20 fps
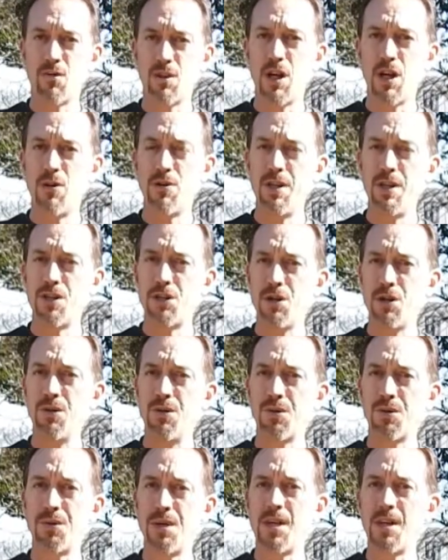coat it 2
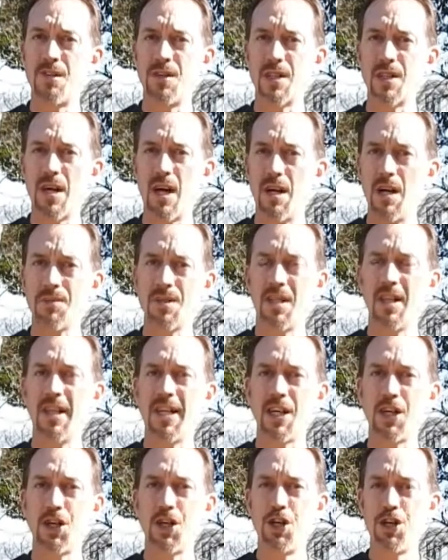or 3 different times and
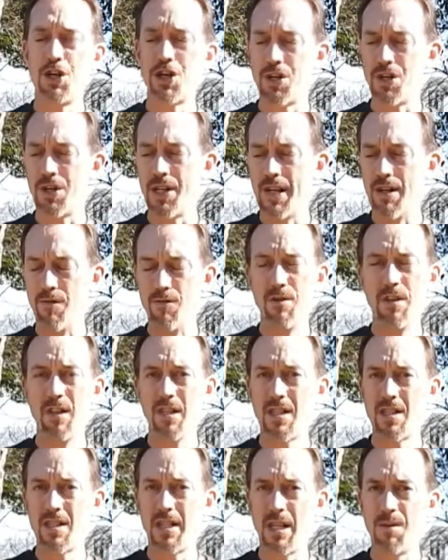let it cure, it
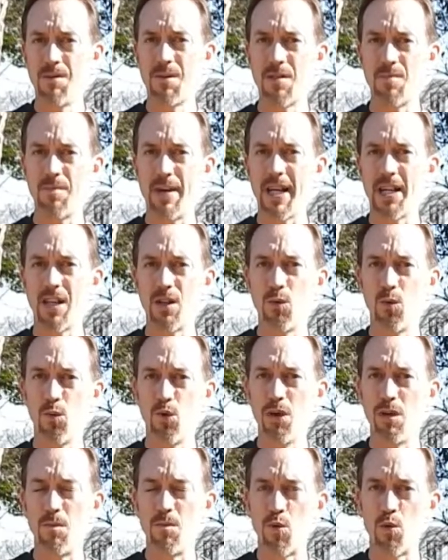really seems to make the
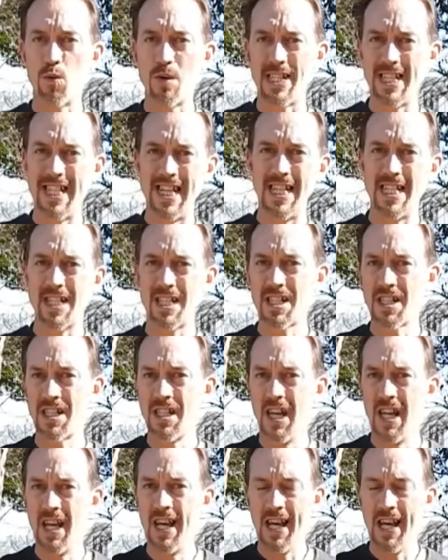wood more dense